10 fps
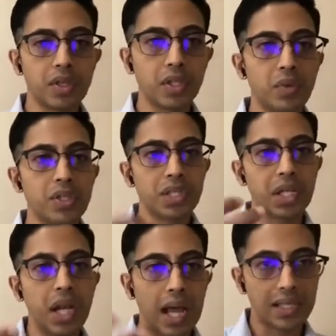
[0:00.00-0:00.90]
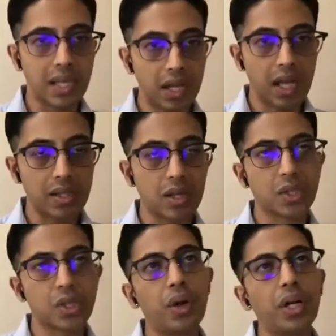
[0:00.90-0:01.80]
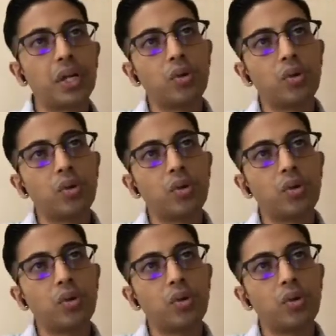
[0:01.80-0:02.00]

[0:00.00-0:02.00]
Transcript: which is needed as a surety to